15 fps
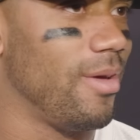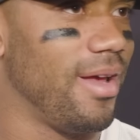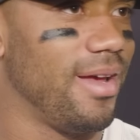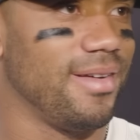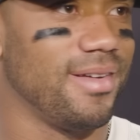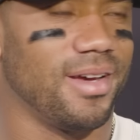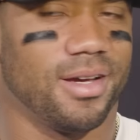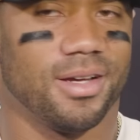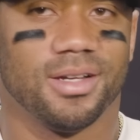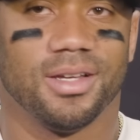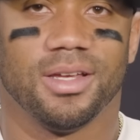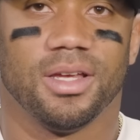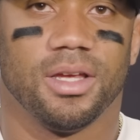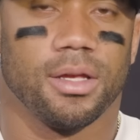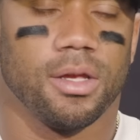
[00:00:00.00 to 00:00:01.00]
And
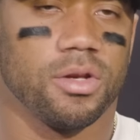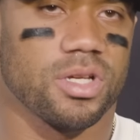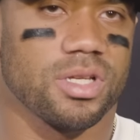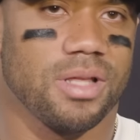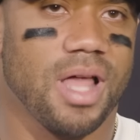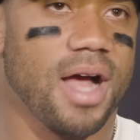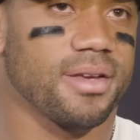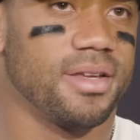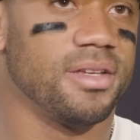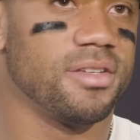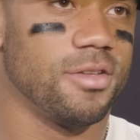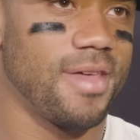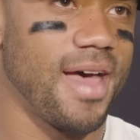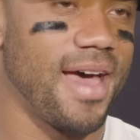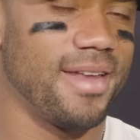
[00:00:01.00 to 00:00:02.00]
you're just locked
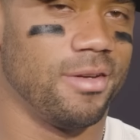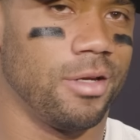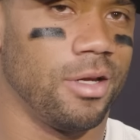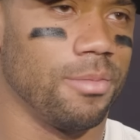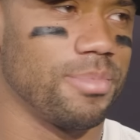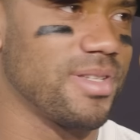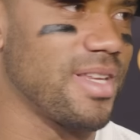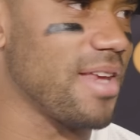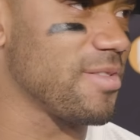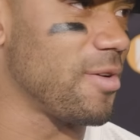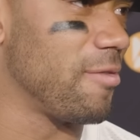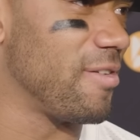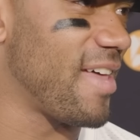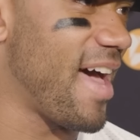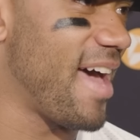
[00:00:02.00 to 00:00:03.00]
into that, and you obsess
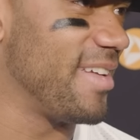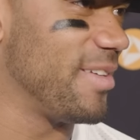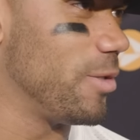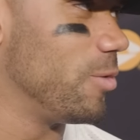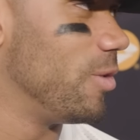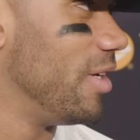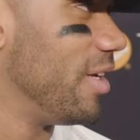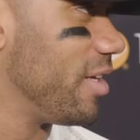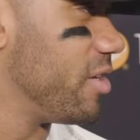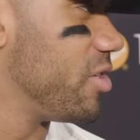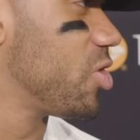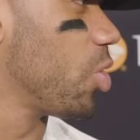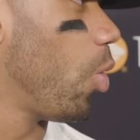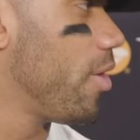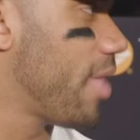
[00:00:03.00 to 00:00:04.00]
over that, and you
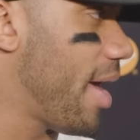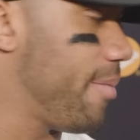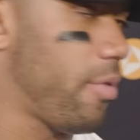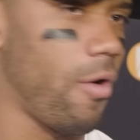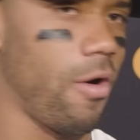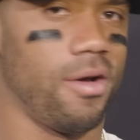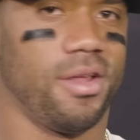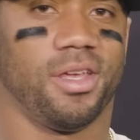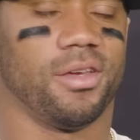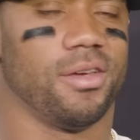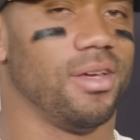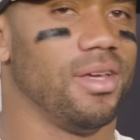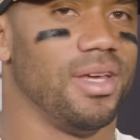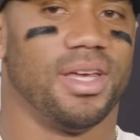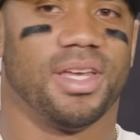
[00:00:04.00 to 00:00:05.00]
enjoy that part, and
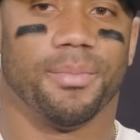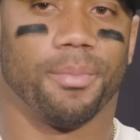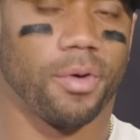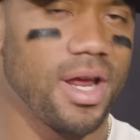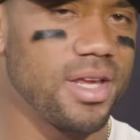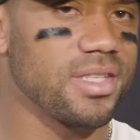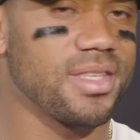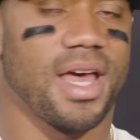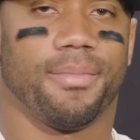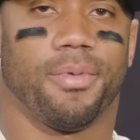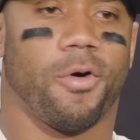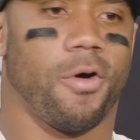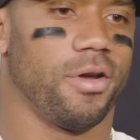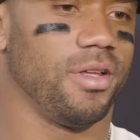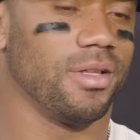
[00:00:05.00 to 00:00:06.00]
you embrace that
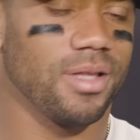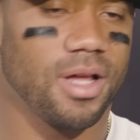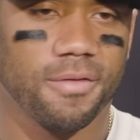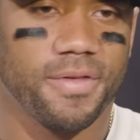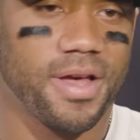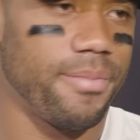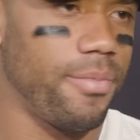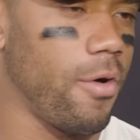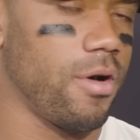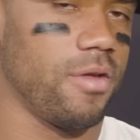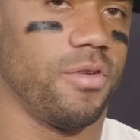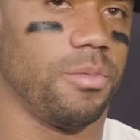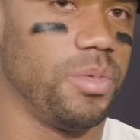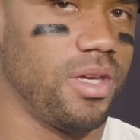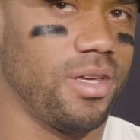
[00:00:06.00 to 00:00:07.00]
part, and you love that part
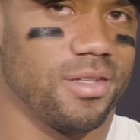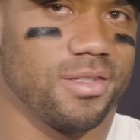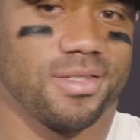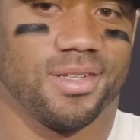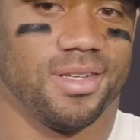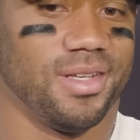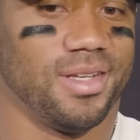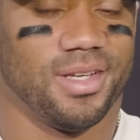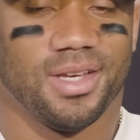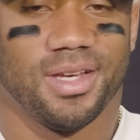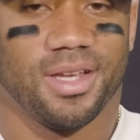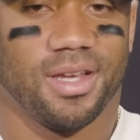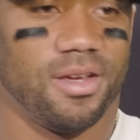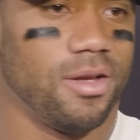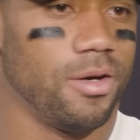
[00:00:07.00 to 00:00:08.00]
of it because,
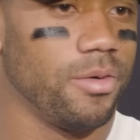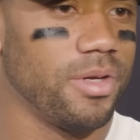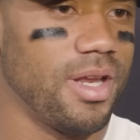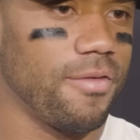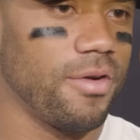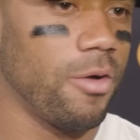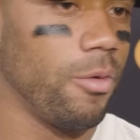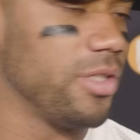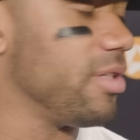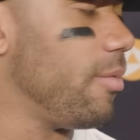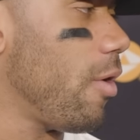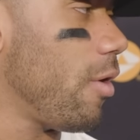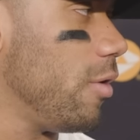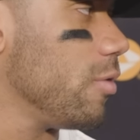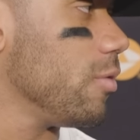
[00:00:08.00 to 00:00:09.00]
you know, you never know what
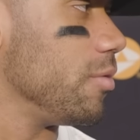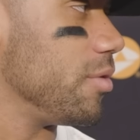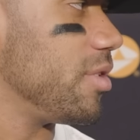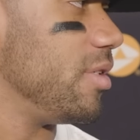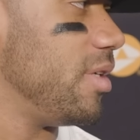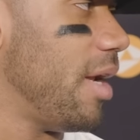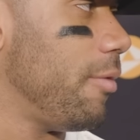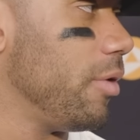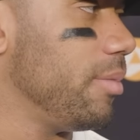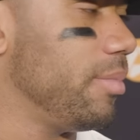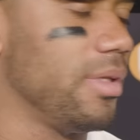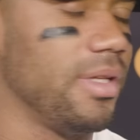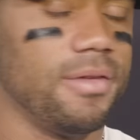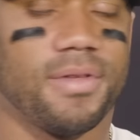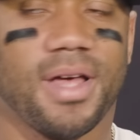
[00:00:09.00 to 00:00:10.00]
tomorrow holds. And I really
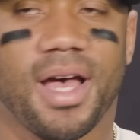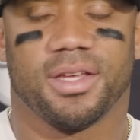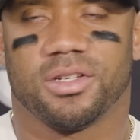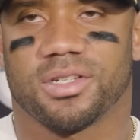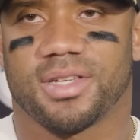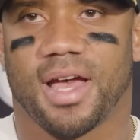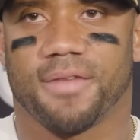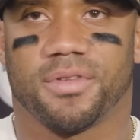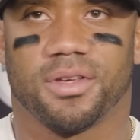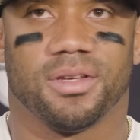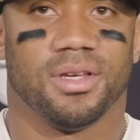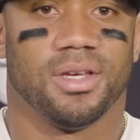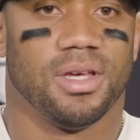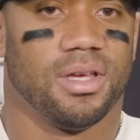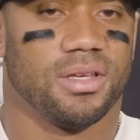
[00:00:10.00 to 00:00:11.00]
believe You just have to
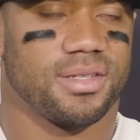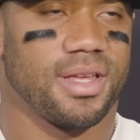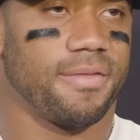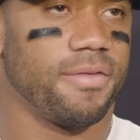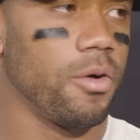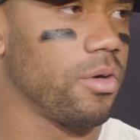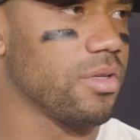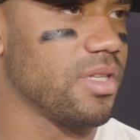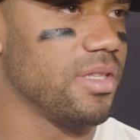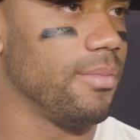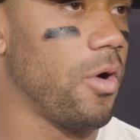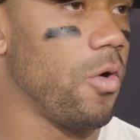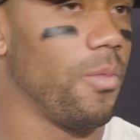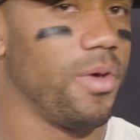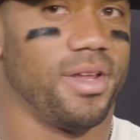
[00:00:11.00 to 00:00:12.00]
stay focused in the
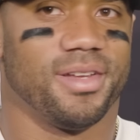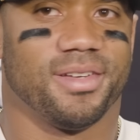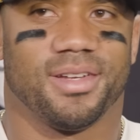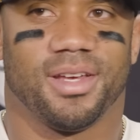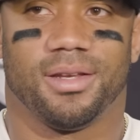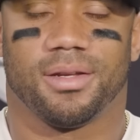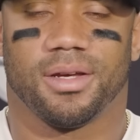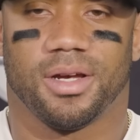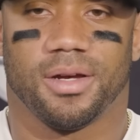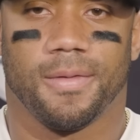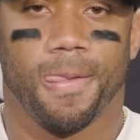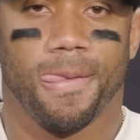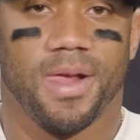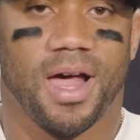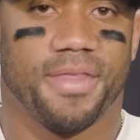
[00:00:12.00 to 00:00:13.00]
moment. And
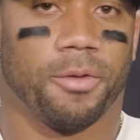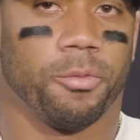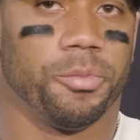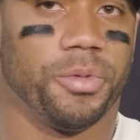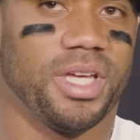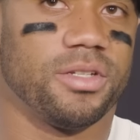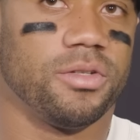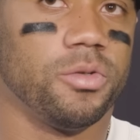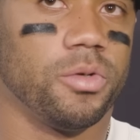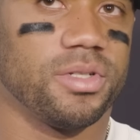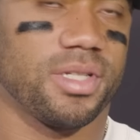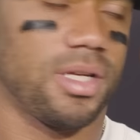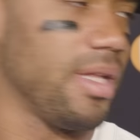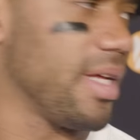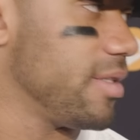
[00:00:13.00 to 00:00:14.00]
I think when we get to do it
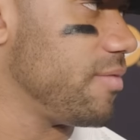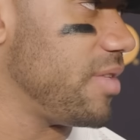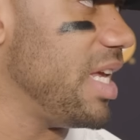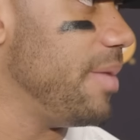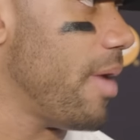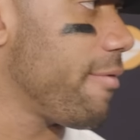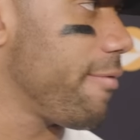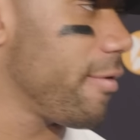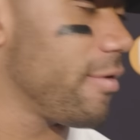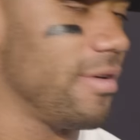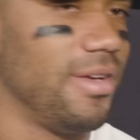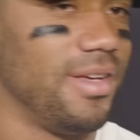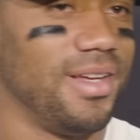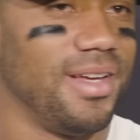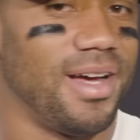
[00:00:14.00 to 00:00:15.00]
as a collective team effort
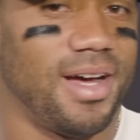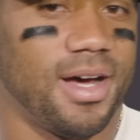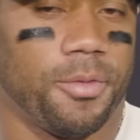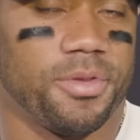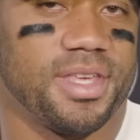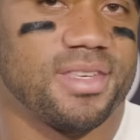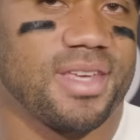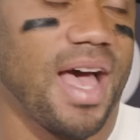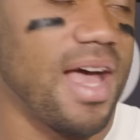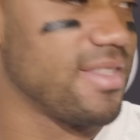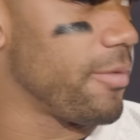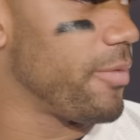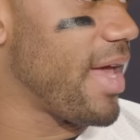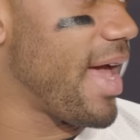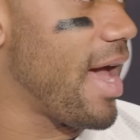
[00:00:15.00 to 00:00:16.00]
with these guys
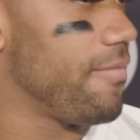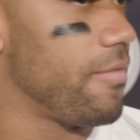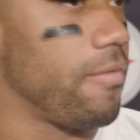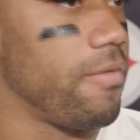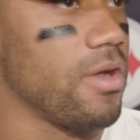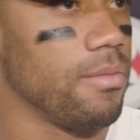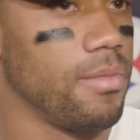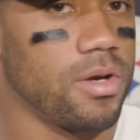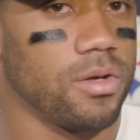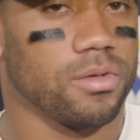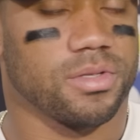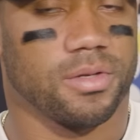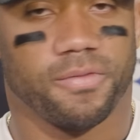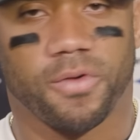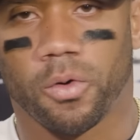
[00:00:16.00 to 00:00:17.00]
that we have, the
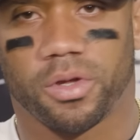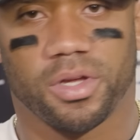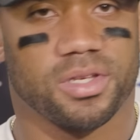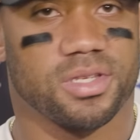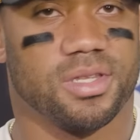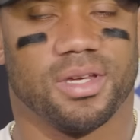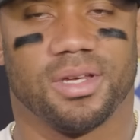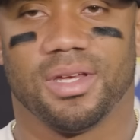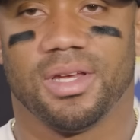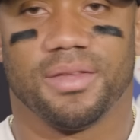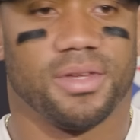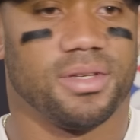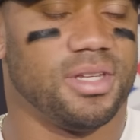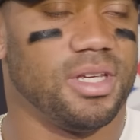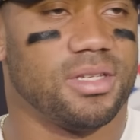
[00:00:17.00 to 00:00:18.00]
fundamentals, the focus,
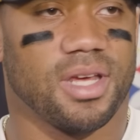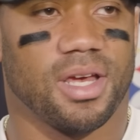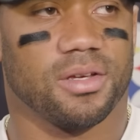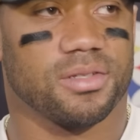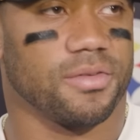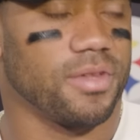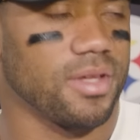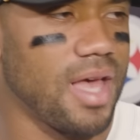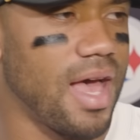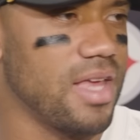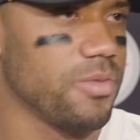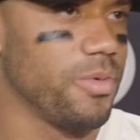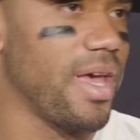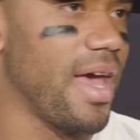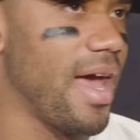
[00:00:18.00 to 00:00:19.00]
the details of the
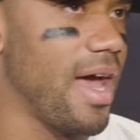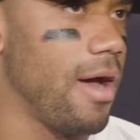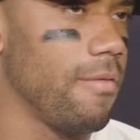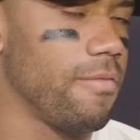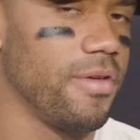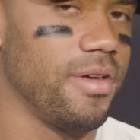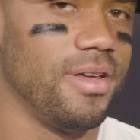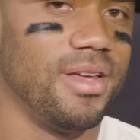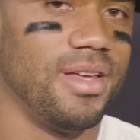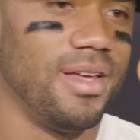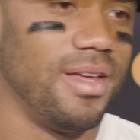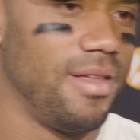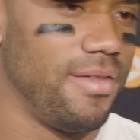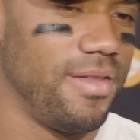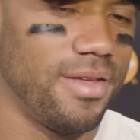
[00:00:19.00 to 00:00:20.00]
guys we have,
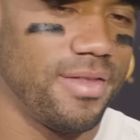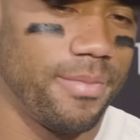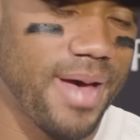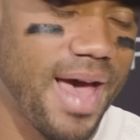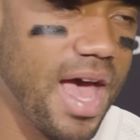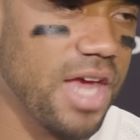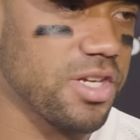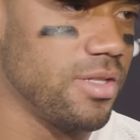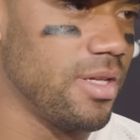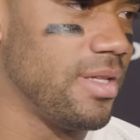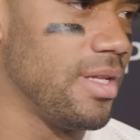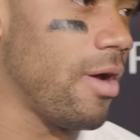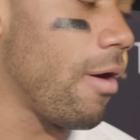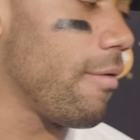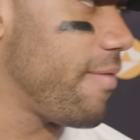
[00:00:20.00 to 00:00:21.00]
the passion, and
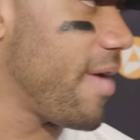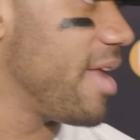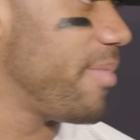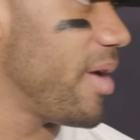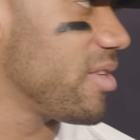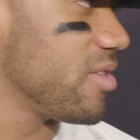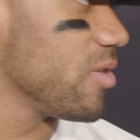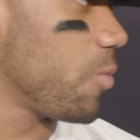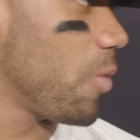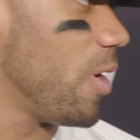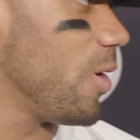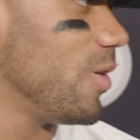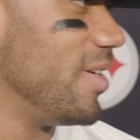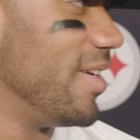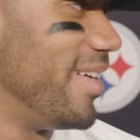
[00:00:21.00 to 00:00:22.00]
then our fan base as
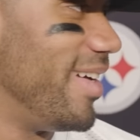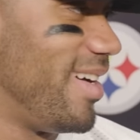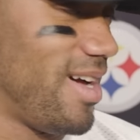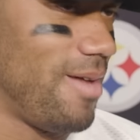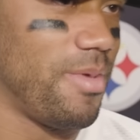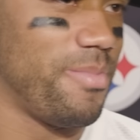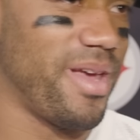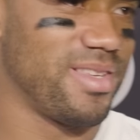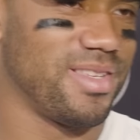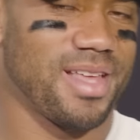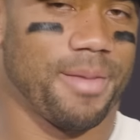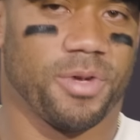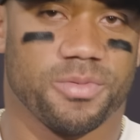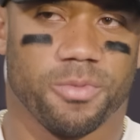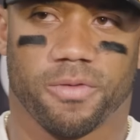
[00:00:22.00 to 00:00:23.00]
well, it makes it
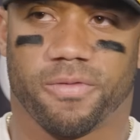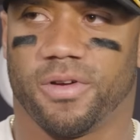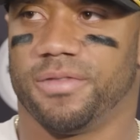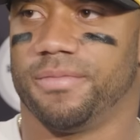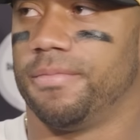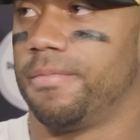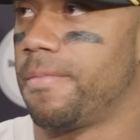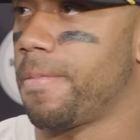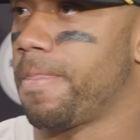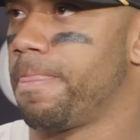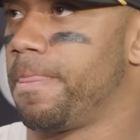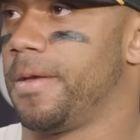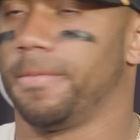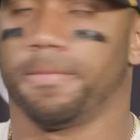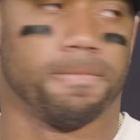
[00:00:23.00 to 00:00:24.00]
that much more fun. Russ,
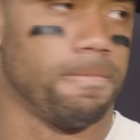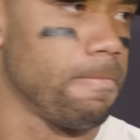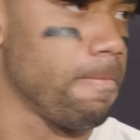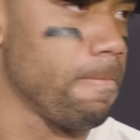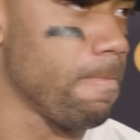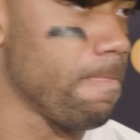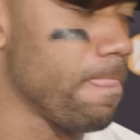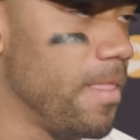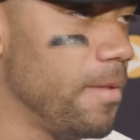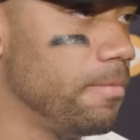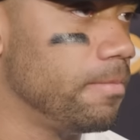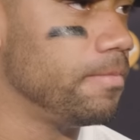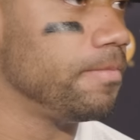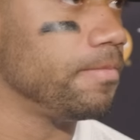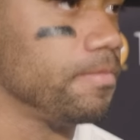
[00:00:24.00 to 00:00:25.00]
with that being said, a lot of
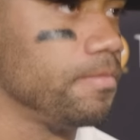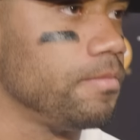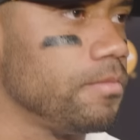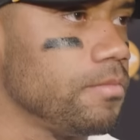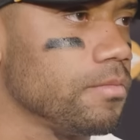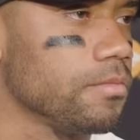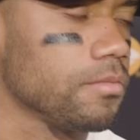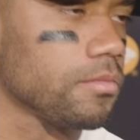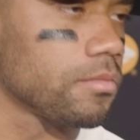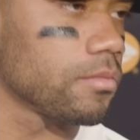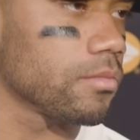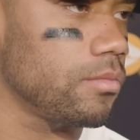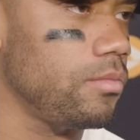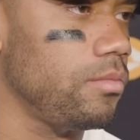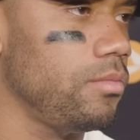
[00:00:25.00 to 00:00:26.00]
guys have been
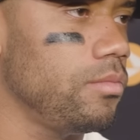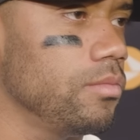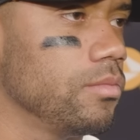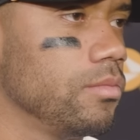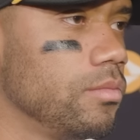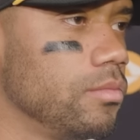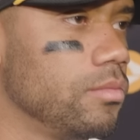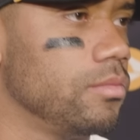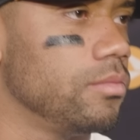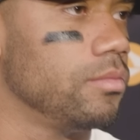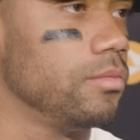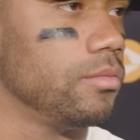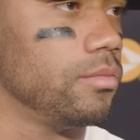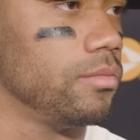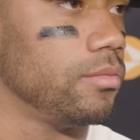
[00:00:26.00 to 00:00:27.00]
emphasizing team here. Does
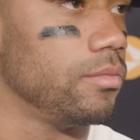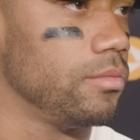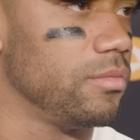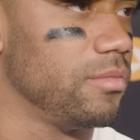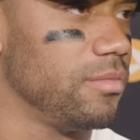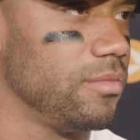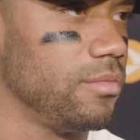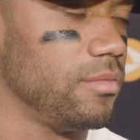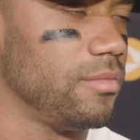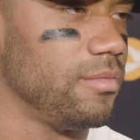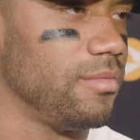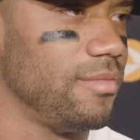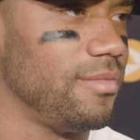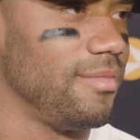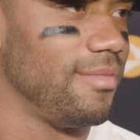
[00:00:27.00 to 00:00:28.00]
it feel like
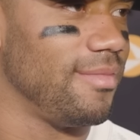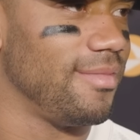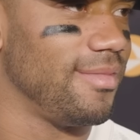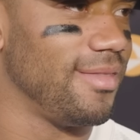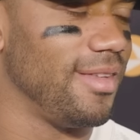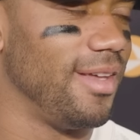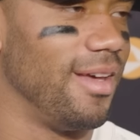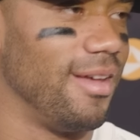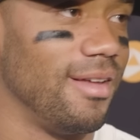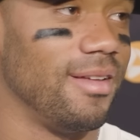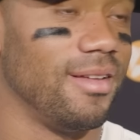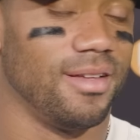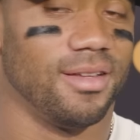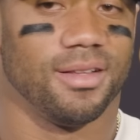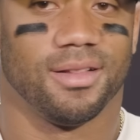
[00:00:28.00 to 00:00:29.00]
a complete team with
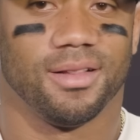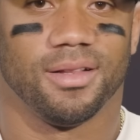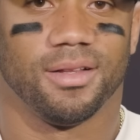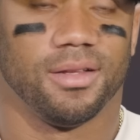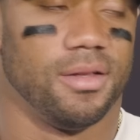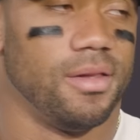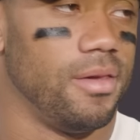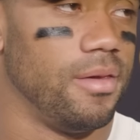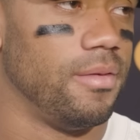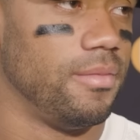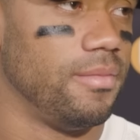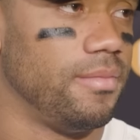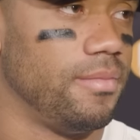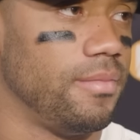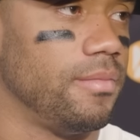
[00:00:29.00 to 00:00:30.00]
you guys, not
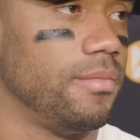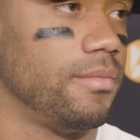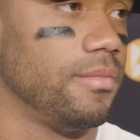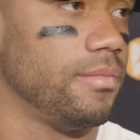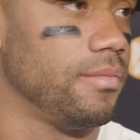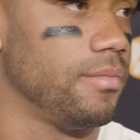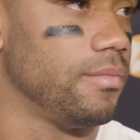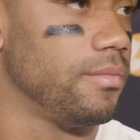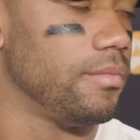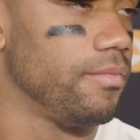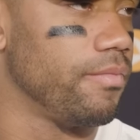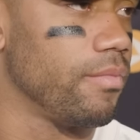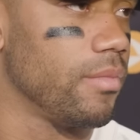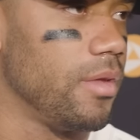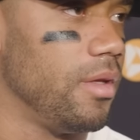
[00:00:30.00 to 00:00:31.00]
just the offense, but
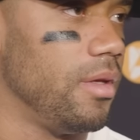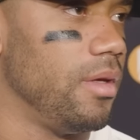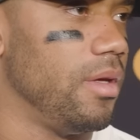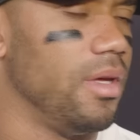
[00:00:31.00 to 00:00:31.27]
everyone?